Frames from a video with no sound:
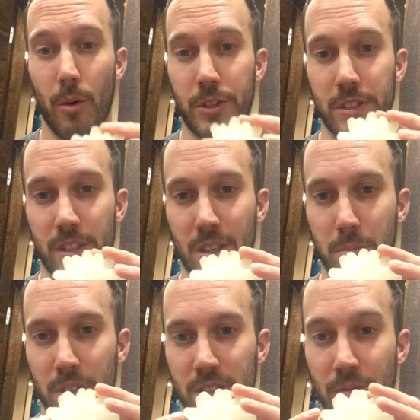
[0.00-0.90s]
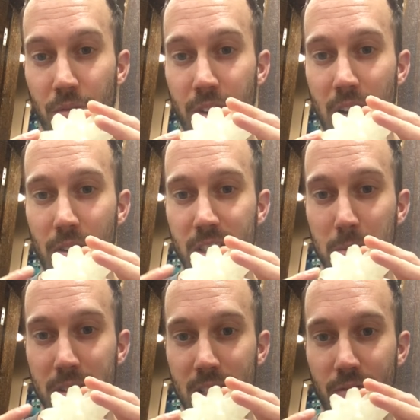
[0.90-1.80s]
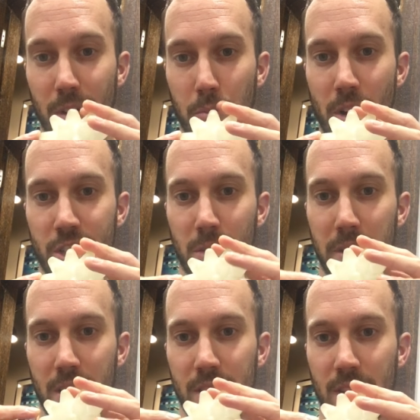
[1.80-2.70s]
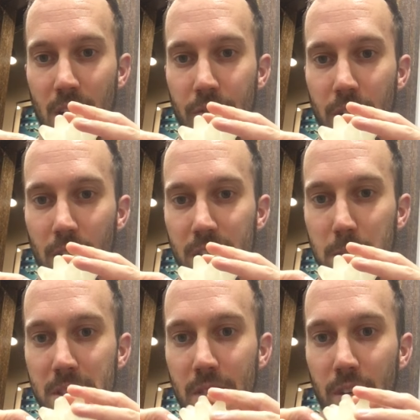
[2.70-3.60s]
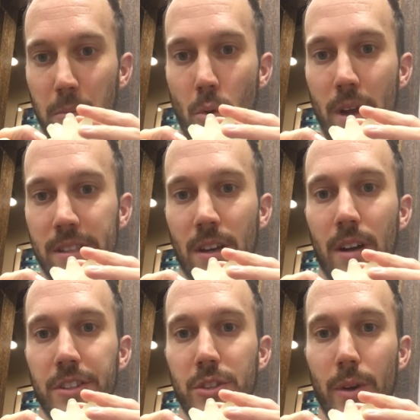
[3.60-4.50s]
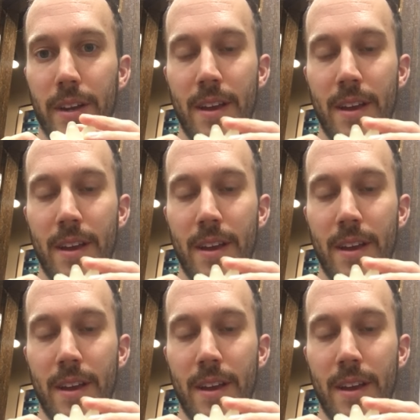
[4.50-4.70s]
which is going to put some very specific pressure because it's got very specific points onto it.